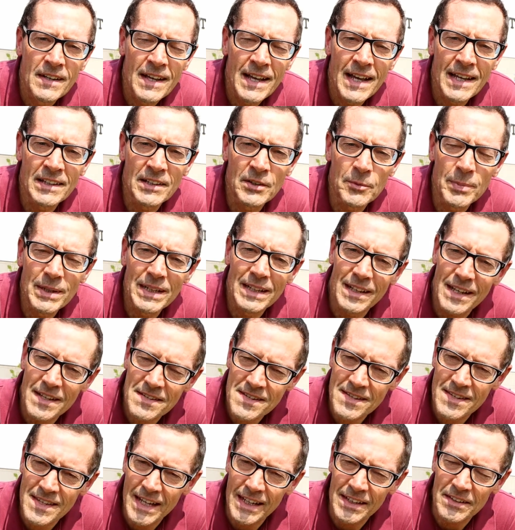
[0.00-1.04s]
and it'll be
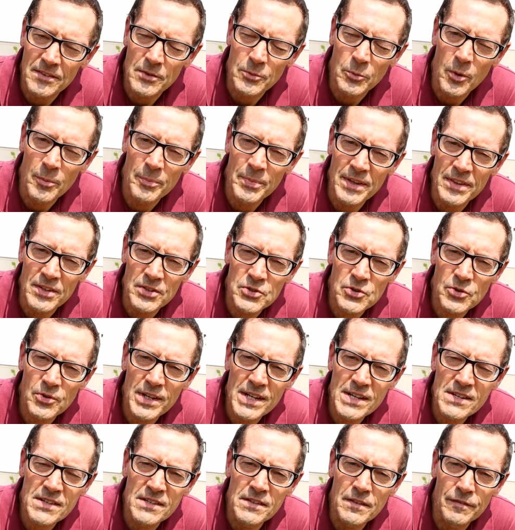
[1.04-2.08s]
less of that. There won't be the
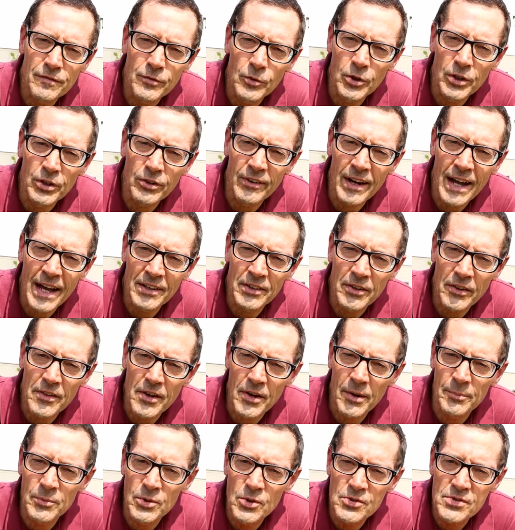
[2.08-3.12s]
trees in the foreground,
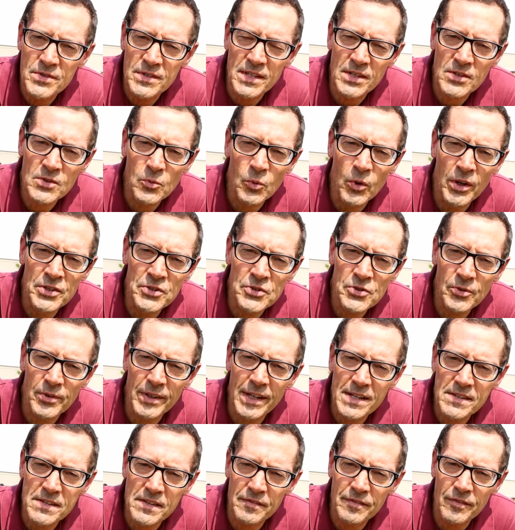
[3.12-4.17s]
although I'm using this one
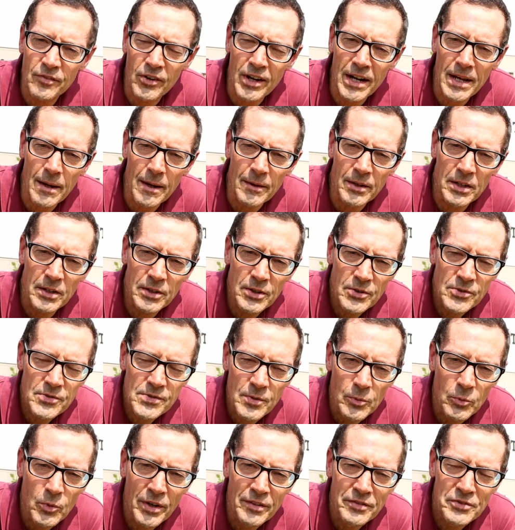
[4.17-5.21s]
tree as a frame. I'm going to use
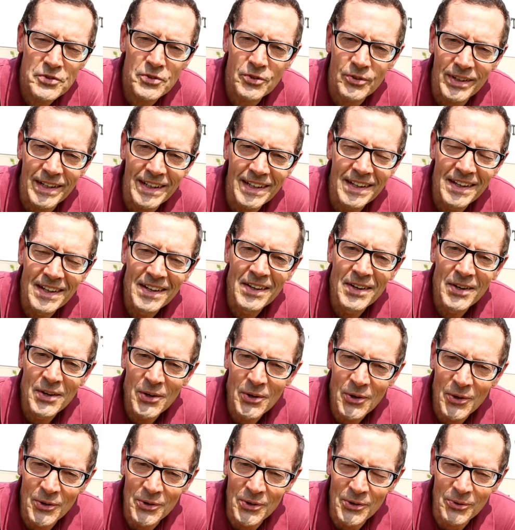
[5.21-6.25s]
the one tree
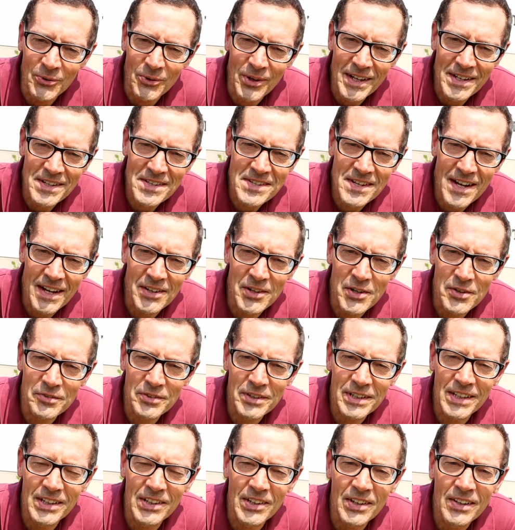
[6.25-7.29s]
on the right side over
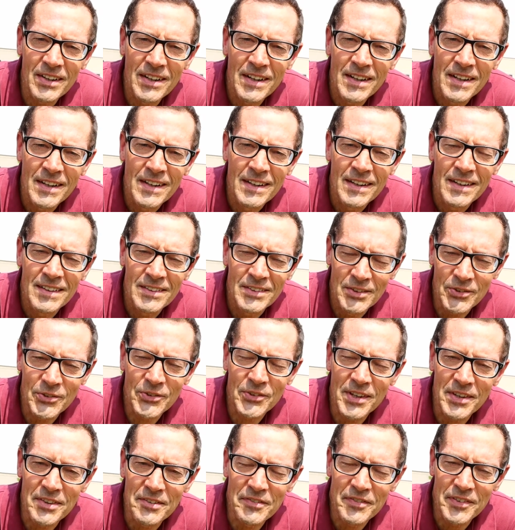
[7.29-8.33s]
here. You'll
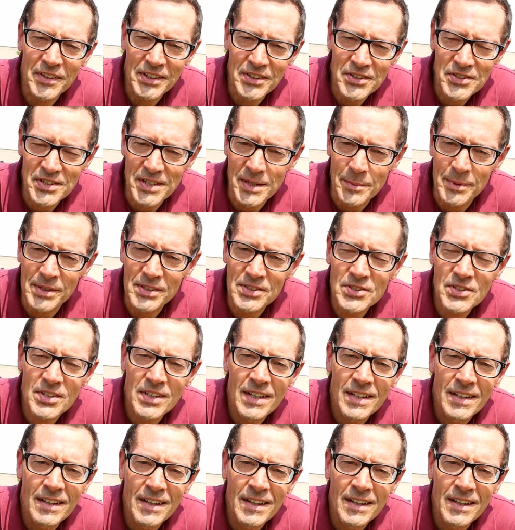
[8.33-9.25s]
see the finished image.